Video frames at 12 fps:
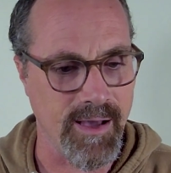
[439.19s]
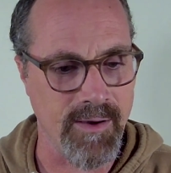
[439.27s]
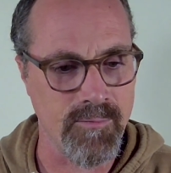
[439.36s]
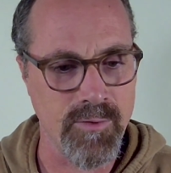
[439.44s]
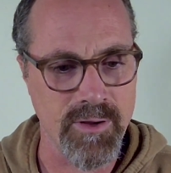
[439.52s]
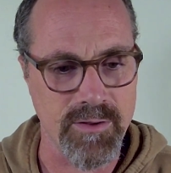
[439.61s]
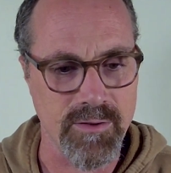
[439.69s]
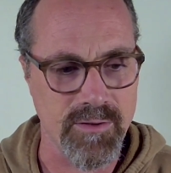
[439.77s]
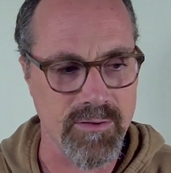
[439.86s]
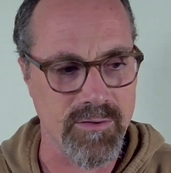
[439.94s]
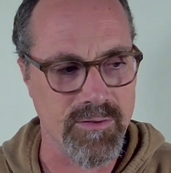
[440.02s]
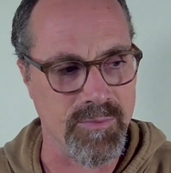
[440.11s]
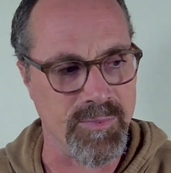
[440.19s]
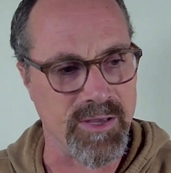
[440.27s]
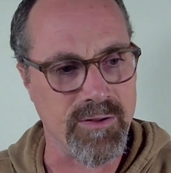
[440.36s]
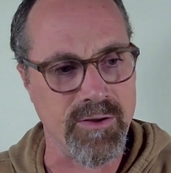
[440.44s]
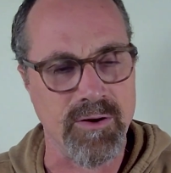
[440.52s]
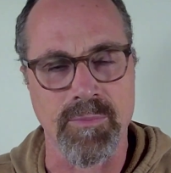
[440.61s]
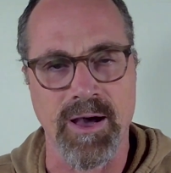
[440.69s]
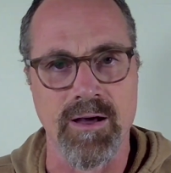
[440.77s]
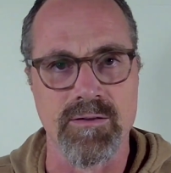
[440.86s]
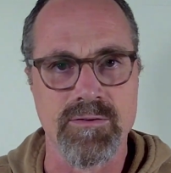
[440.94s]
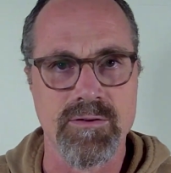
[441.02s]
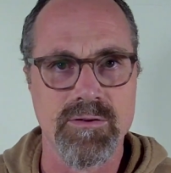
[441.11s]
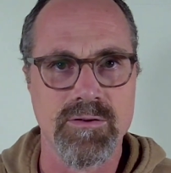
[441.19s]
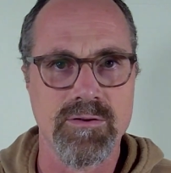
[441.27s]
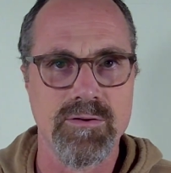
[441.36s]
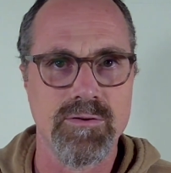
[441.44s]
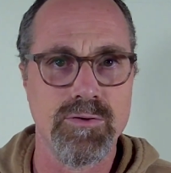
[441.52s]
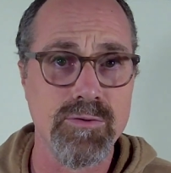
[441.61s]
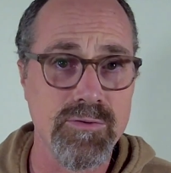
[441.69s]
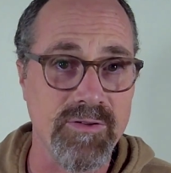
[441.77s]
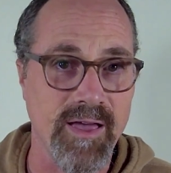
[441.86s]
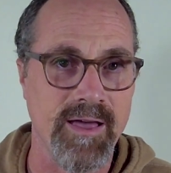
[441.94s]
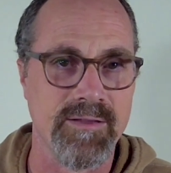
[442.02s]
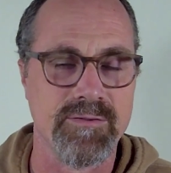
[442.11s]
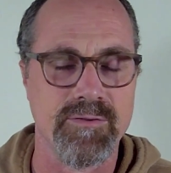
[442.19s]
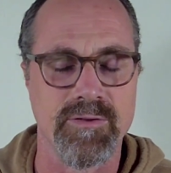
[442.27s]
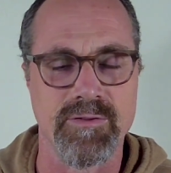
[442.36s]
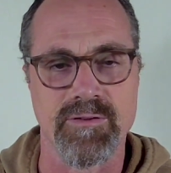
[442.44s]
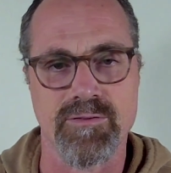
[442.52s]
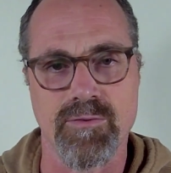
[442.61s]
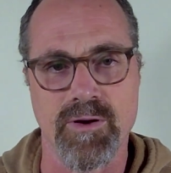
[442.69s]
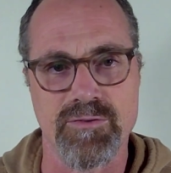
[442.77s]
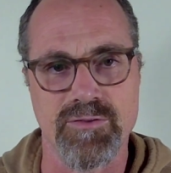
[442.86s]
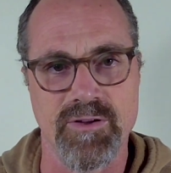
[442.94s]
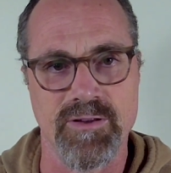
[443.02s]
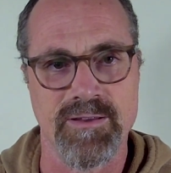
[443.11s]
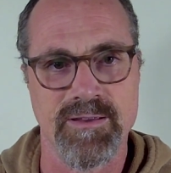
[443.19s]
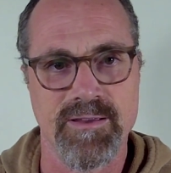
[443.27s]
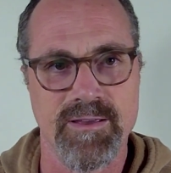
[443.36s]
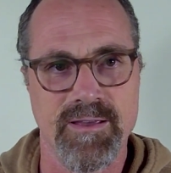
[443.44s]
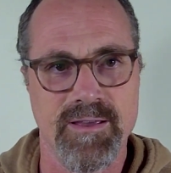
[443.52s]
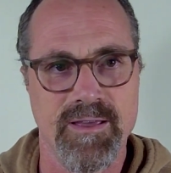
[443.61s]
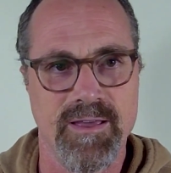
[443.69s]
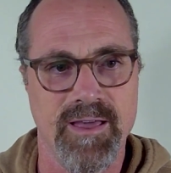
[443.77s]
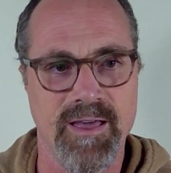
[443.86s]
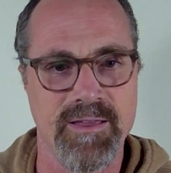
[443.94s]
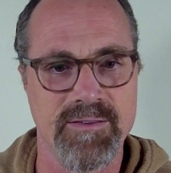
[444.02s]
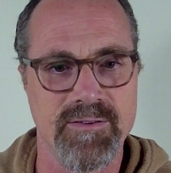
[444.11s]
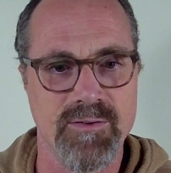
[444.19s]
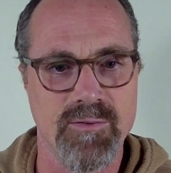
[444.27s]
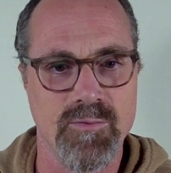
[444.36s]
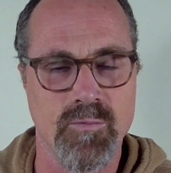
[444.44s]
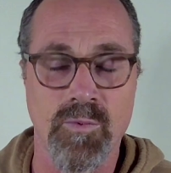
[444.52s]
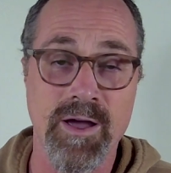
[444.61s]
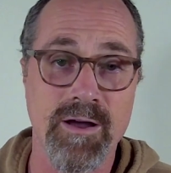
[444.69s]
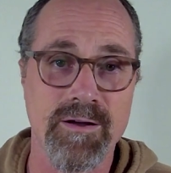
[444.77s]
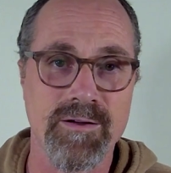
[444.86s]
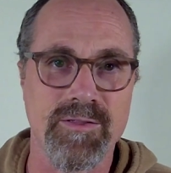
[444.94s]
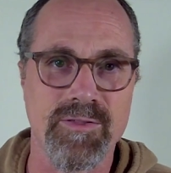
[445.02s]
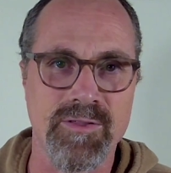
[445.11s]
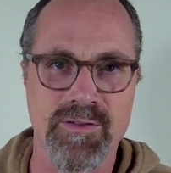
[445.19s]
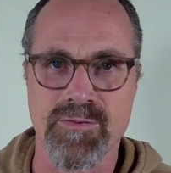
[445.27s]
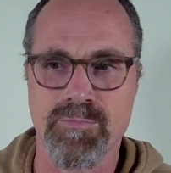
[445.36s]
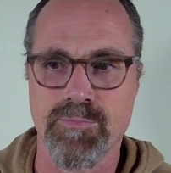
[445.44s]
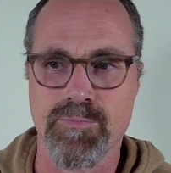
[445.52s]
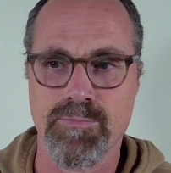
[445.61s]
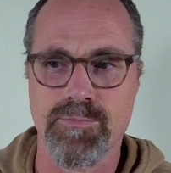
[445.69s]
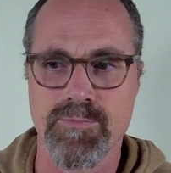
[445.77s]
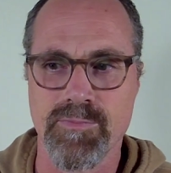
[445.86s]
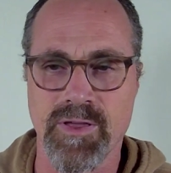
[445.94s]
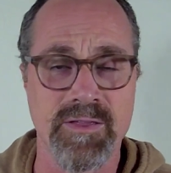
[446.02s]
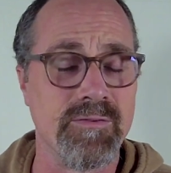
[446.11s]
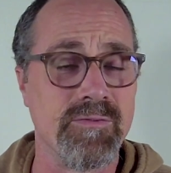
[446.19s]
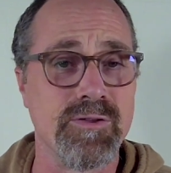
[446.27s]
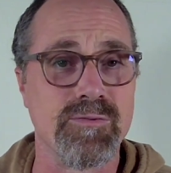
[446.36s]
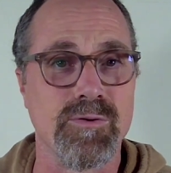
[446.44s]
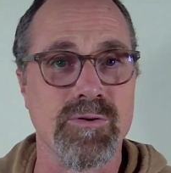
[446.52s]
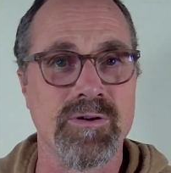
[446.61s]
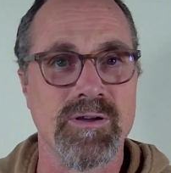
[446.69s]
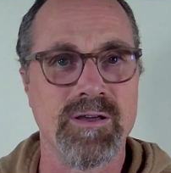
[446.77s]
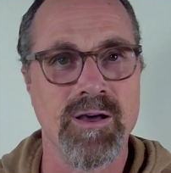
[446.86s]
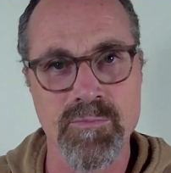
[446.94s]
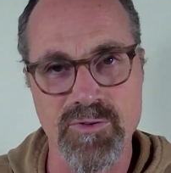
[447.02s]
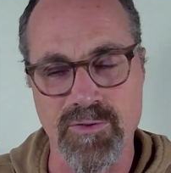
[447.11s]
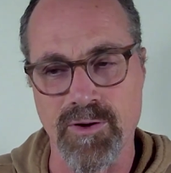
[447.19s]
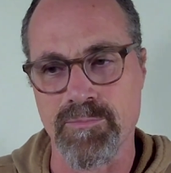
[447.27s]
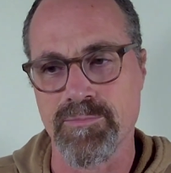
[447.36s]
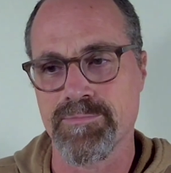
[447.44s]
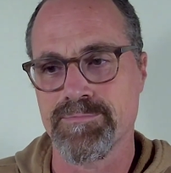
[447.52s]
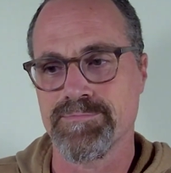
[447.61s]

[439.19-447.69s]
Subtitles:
I want to be clear about who's answering this question and where this individual comes from.